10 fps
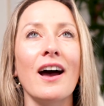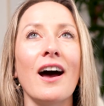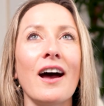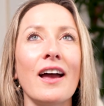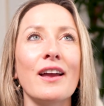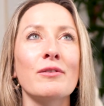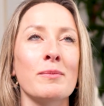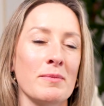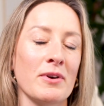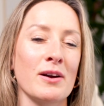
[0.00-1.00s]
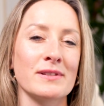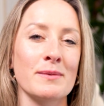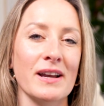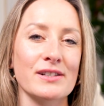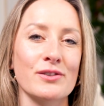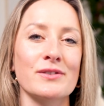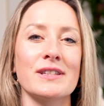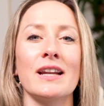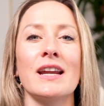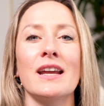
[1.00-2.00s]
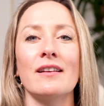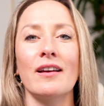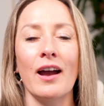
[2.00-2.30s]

I remember I was in Mexico City.